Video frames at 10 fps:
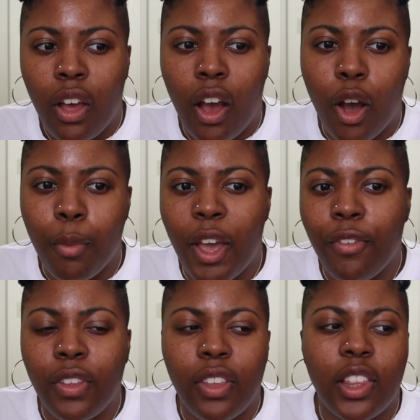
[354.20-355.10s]

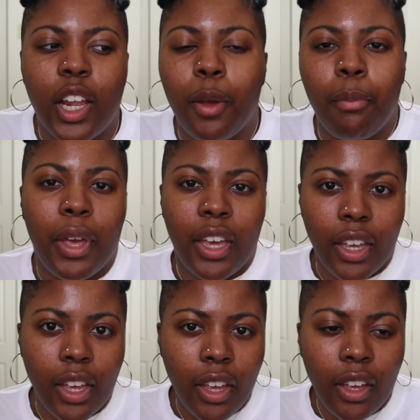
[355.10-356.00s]
everything that I'm
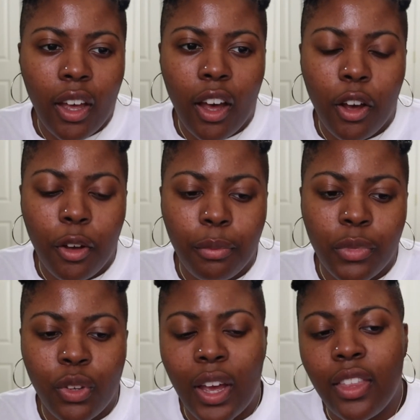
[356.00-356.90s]
making.
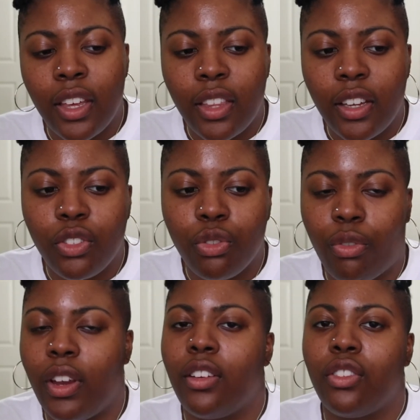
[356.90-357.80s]
So I think that it's
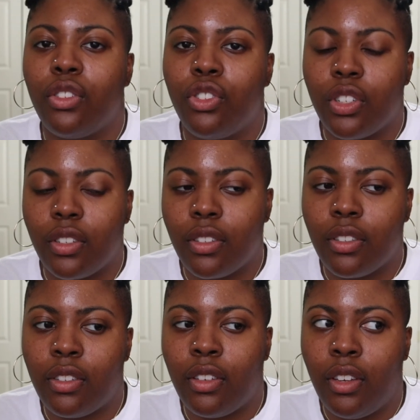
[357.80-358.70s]
great to
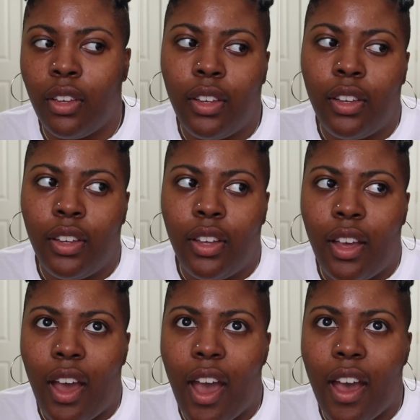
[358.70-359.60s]
just
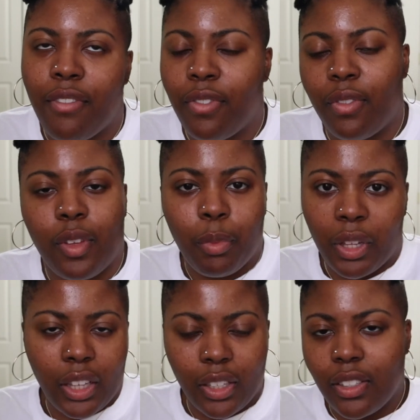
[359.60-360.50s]
have a
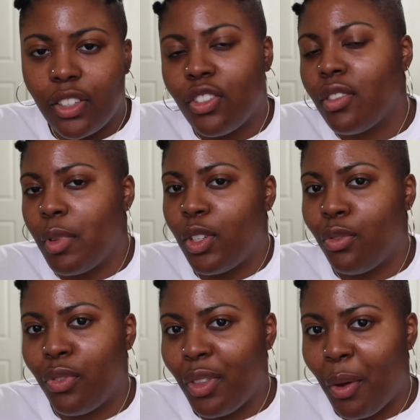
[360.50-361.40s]
playlist that just makes
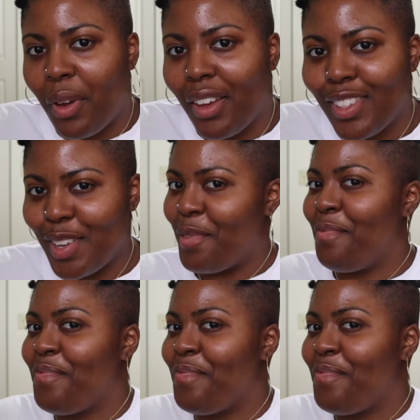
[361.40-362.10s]
you feel that way. So